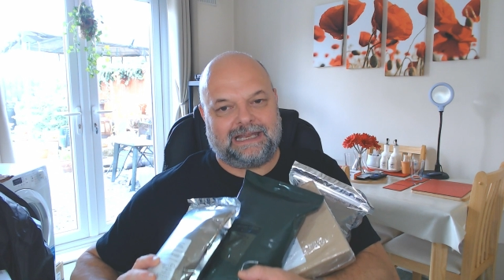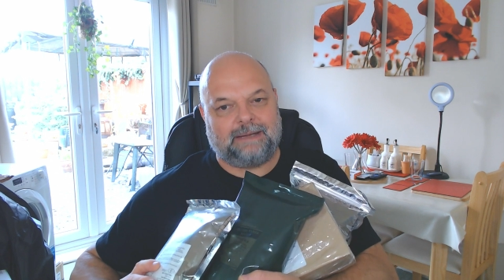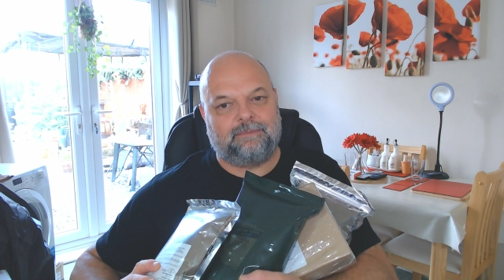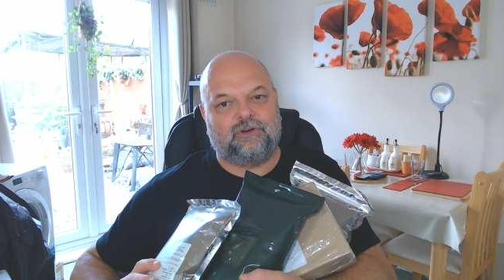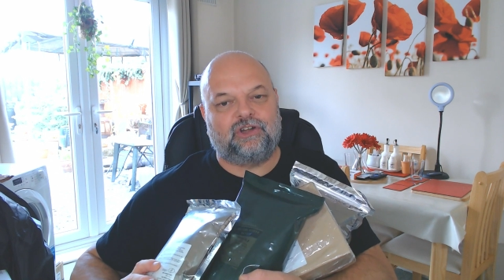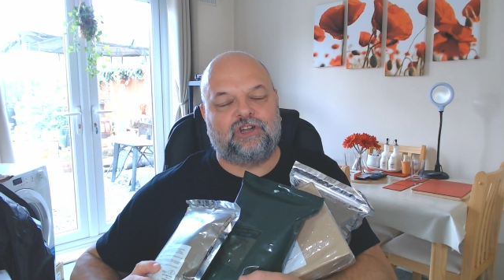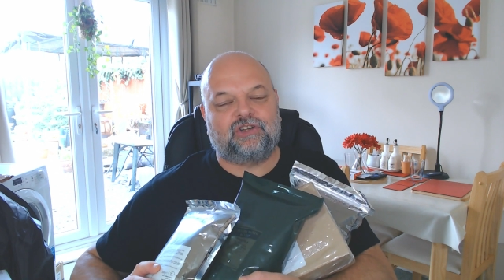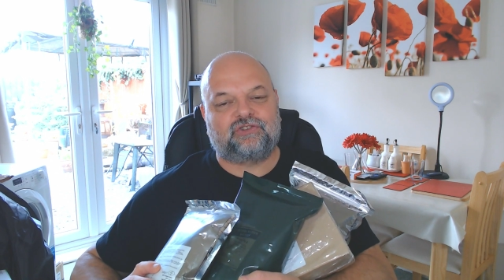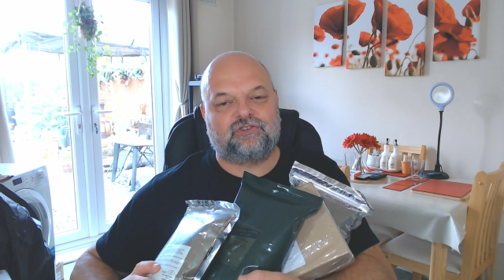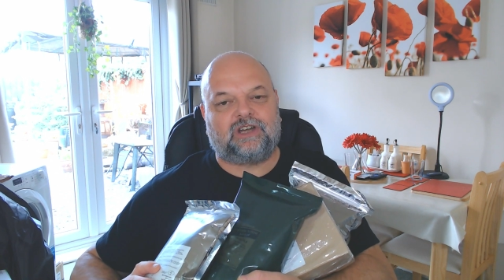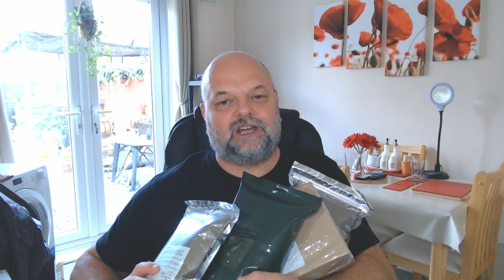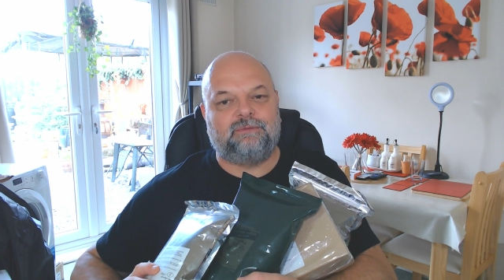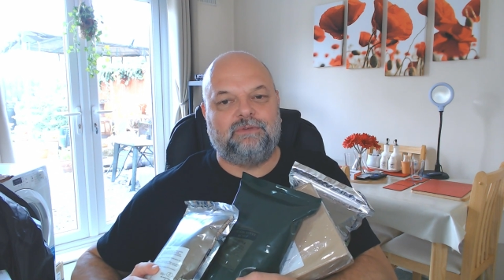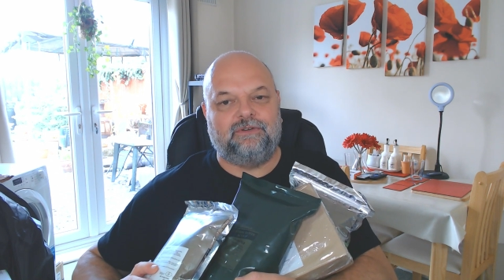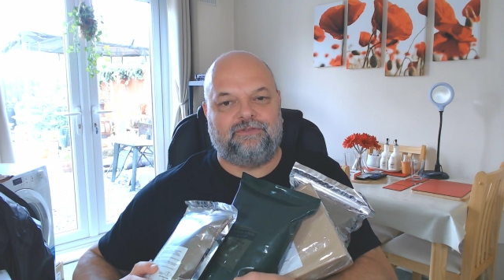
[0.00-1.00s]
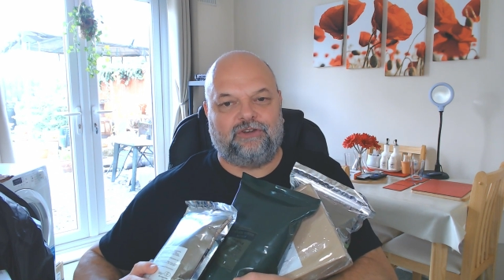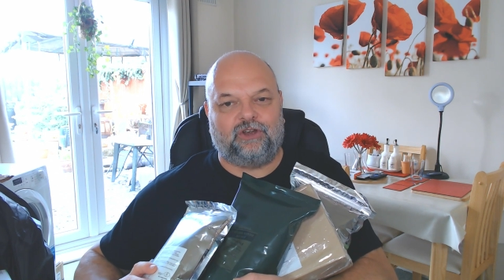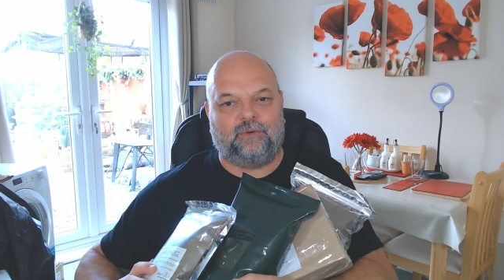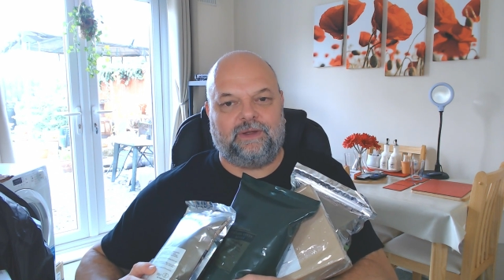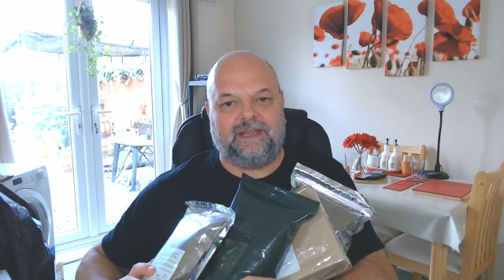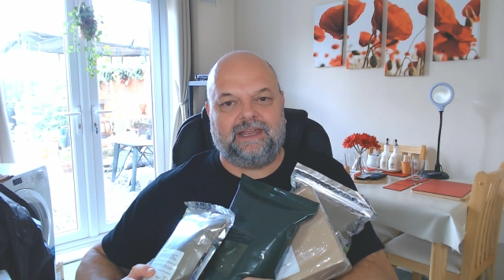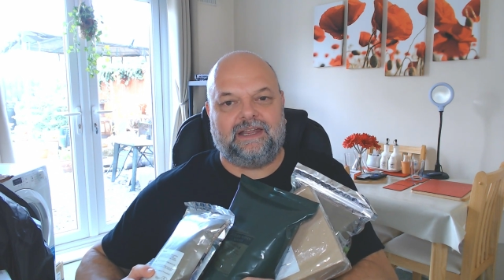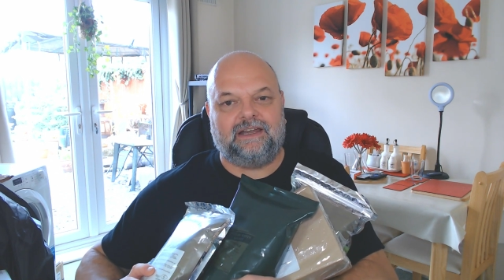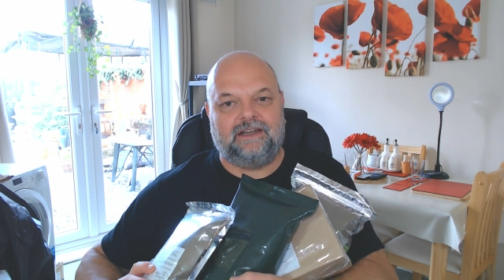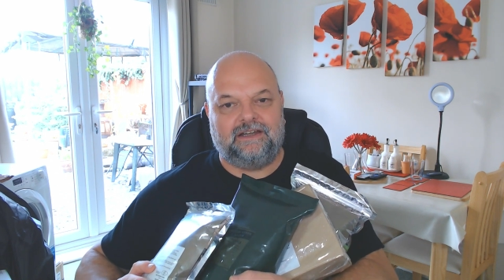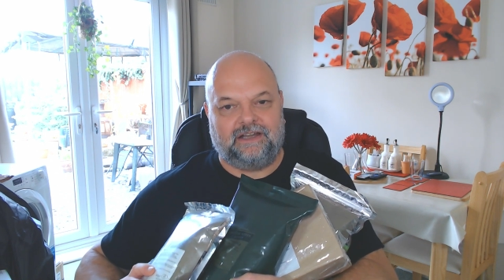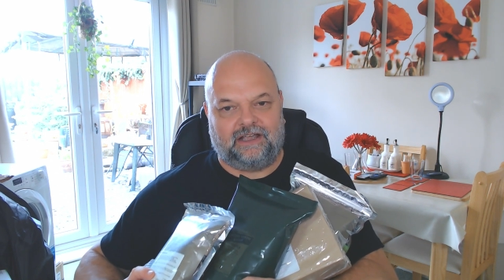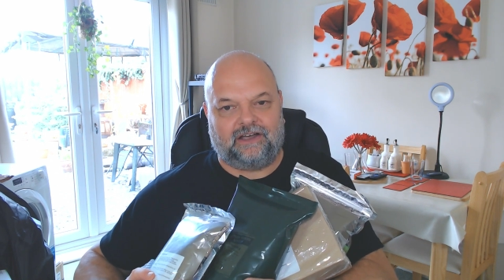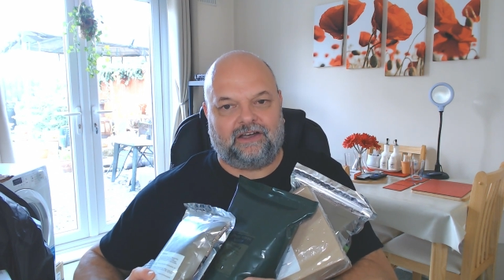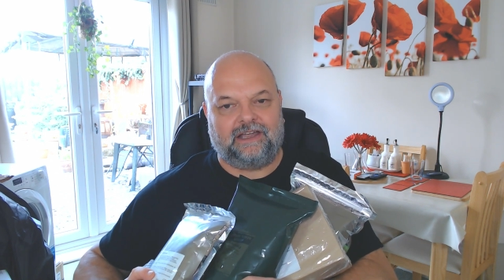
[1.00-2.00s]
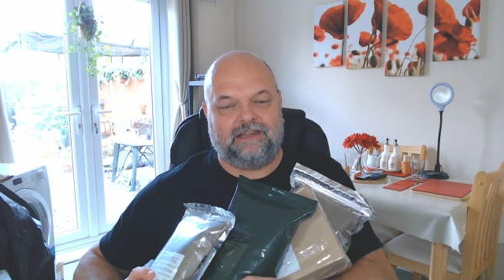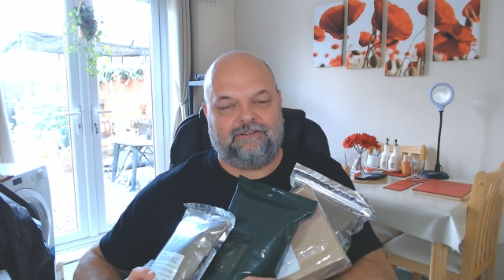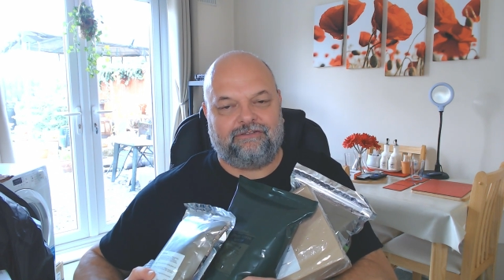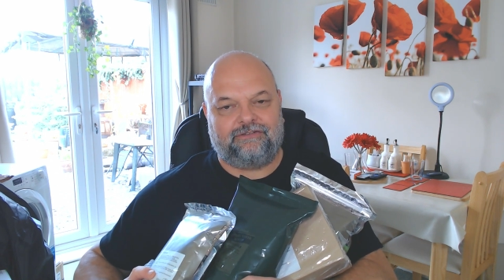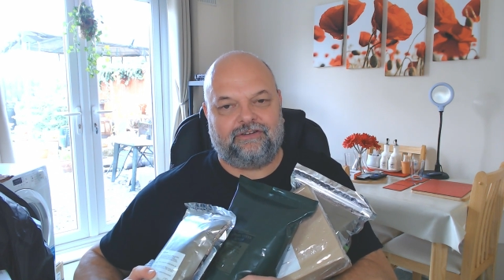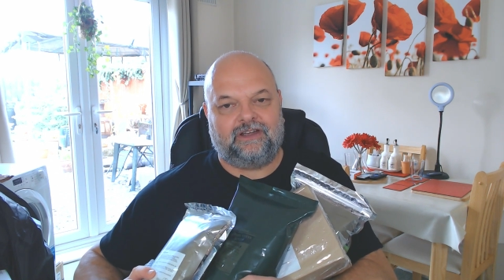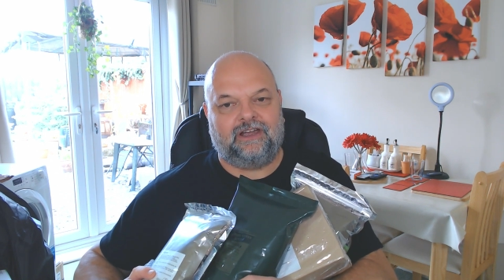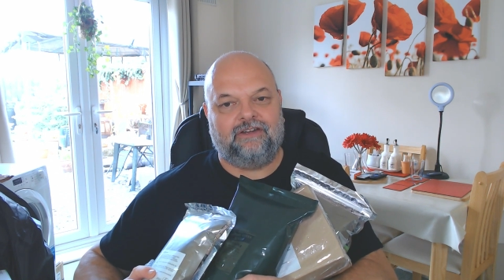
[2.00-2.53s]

I'm going to try and review it live